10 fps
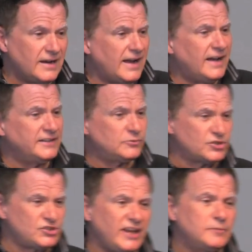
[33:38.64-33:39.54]
And it
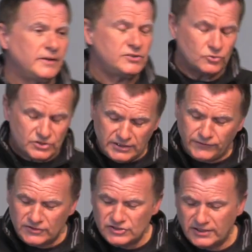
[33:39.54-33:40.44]
was said by
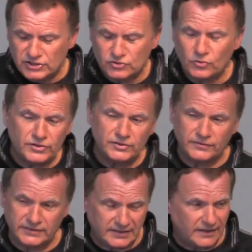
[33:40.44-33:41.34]
Josephus, a historian
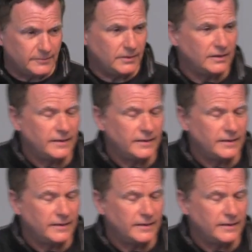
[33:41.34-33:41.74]
of the time,